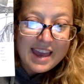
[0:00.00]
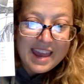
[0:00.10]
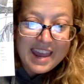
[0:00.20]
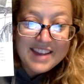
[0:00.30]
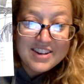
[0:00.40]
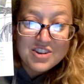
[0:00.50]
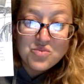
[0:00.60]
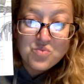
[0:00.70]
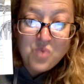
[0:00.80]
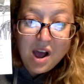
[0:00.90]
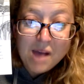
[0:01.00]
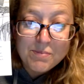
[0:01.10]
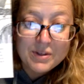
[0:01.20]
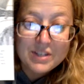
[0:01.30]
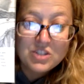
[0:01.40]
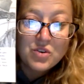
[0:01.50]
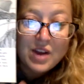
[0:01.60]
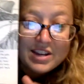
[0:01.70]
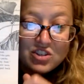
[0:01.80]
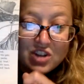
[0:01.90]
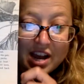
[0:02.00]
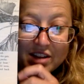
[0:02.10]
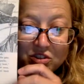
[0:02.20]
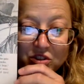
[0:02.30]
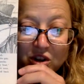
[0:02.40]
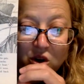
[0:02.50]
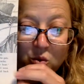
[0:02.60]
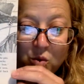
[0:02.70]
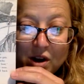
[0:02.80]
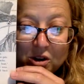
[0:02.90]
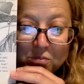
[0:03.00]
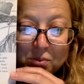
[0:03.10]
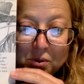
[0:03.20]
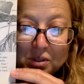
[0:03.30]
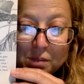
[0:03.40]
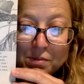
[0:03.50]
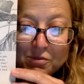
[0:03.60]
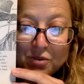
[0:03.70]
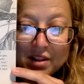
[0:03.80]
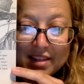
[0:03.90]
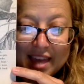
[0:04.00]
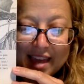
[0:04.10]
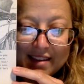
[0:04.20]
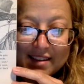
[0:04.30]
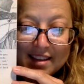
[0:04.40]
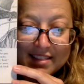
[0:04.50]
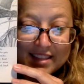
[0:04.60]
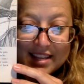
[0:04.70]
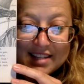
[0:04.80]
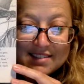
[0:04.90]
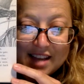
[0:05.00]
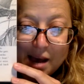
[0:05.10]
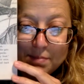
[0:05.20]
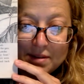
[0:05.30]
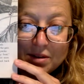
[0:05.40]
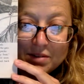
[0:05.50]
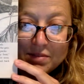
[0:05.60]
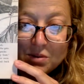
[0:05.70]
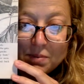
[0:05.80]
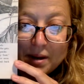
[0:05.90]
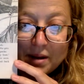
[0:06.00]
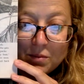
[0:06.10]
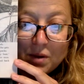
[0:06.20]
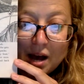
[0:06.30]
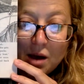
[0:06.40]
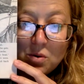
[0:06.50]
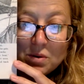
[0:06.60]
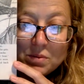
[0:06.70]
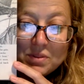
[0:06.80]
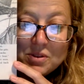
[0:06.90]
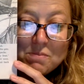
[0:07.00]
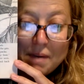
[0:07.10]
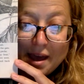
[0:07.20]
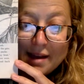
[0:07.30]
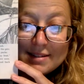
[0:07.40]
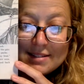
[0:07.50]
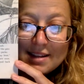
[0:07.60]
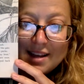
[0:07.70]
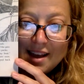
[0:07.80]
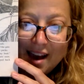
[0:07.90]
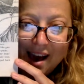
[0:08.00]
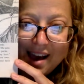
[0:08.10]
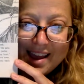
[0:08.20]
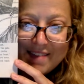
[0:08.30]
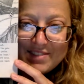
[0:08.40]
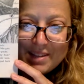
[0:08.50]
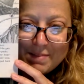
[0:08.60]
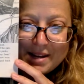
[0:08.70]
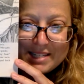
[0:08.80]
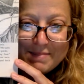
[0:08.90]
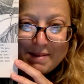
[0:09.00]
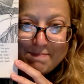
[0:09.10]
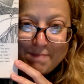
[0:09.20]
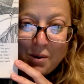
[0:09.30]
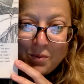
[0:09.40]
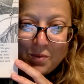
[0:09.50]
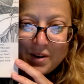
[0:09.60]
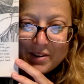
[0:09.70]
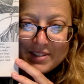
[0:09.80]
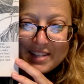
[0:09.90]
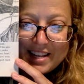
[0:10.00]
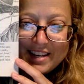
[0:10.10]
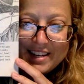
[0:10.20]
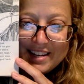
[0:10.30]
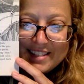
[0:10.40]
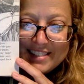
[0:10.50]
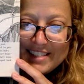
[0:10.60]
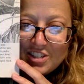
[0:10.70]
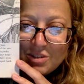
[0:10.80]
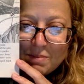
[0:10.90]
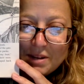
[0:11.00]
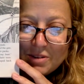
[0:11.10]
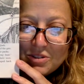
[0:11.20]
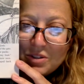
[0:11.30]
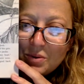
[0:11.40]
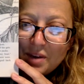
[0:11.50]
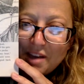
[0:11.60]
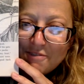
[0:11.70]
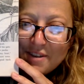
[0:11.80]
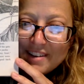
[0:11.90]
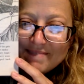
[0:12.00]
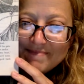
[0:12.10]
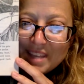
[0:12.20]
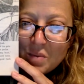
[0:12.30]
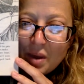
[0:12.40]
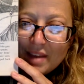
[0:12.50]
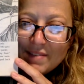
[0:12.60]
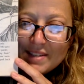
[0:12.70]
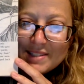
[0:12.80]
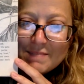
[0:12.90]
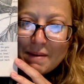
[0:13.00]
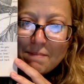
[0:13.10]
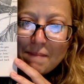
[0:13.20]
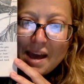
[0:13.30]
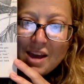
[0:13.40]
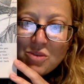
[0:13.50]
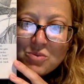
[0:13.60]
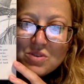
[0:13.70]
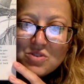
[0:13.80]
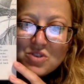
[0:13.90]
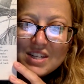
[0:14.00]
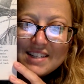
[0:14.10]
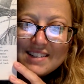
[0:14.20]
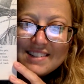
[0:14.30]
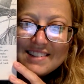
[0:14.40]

And a drawbridge, cried Josh. Walker pulled up in front of the gate. The kids hopped out with their packs. I have to get back to my boat, Walker said. Sis should be here soon. Have fun, he waved and sped back through the trees.